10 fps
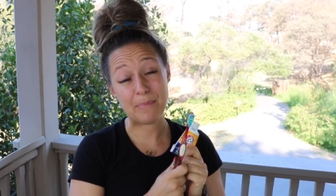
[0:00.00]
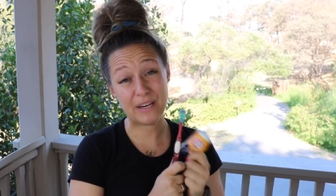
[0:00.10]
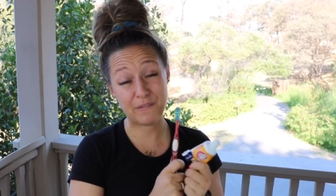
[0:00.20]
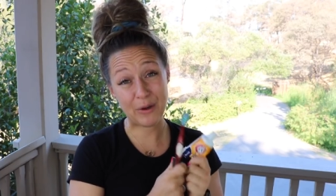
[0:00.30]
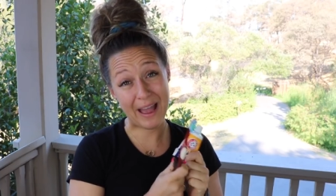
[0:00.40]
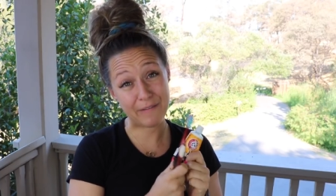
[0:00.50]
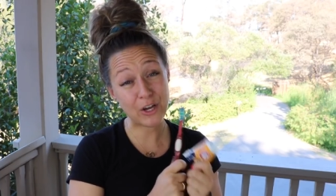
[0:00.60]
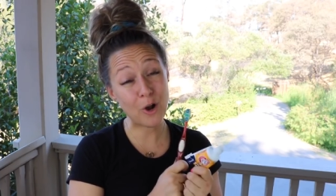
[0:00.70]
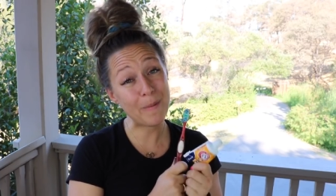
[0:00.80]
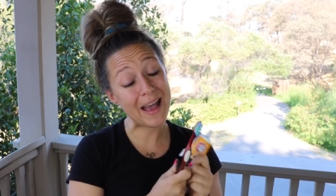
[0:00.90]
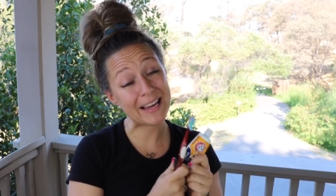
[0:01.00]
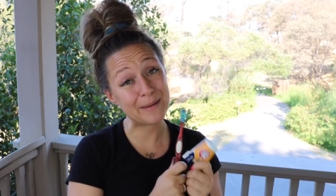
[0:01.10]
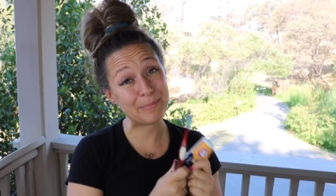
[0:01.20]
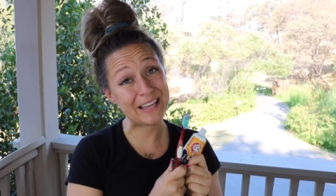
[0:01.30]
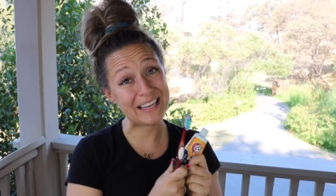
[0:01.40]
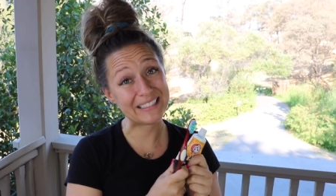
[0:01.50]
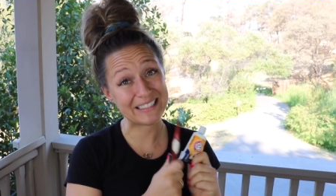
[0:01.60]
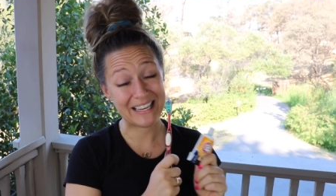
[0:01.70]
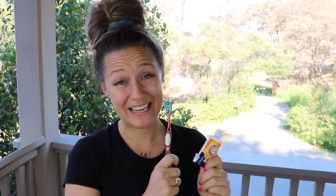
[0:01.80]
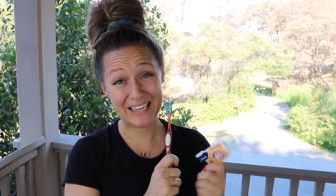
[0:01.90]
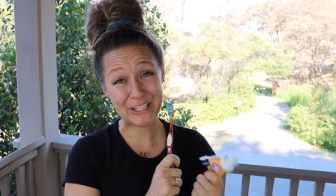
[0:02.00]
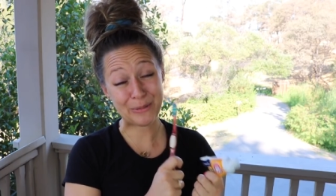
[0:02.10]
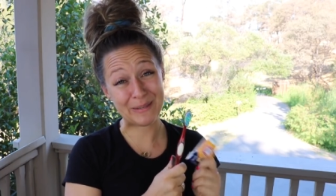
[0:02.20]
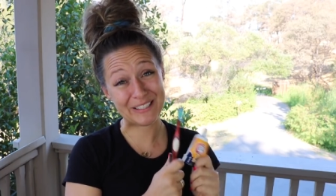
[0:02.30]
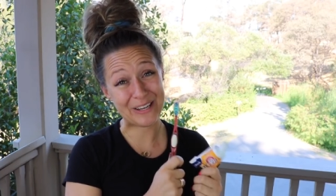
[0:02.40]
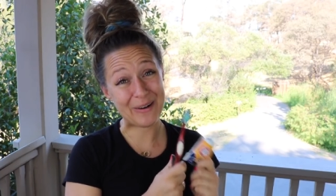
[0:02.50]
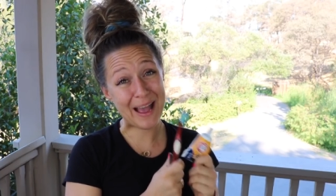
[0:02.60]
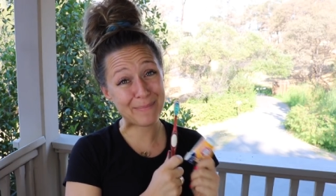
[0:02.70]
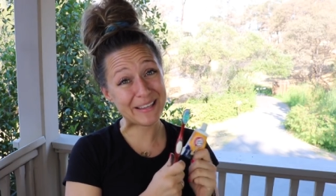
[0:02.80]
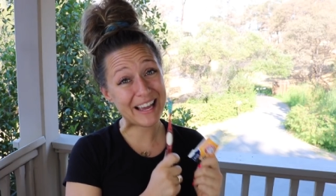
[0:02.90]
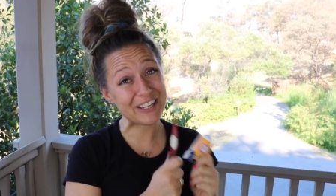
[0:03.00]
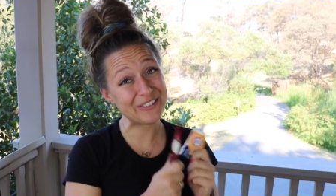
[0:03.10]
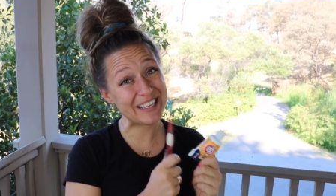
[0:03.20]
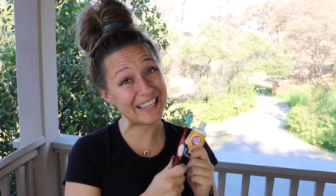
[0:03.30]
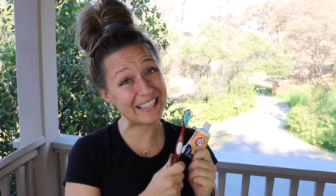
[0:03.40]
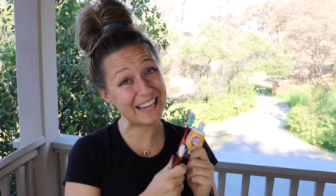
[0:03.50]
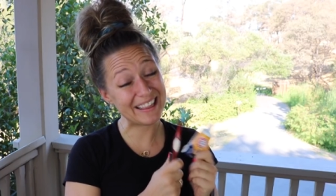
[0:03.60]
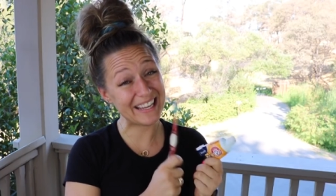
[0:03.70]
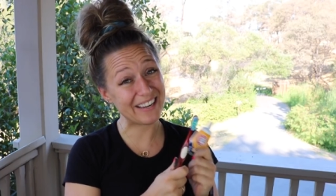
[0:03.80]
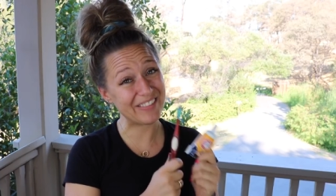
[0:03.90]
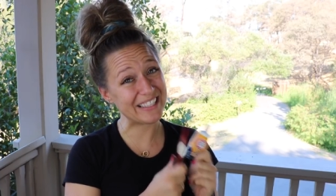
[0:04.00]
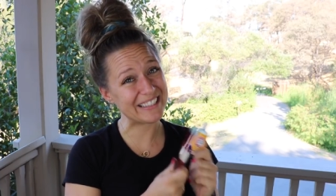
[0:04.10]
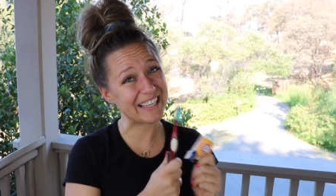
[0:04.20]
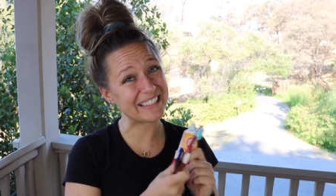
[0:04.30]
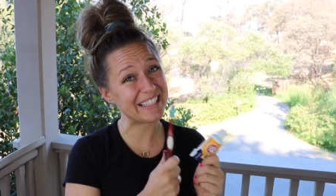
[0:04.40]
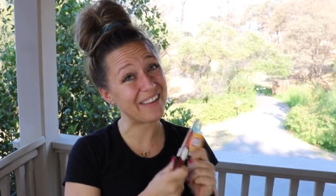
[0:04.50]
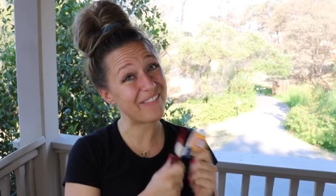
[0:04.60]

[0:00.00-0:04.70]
but if you have a go bag in place, you'll be so happy that you did. Think of these things in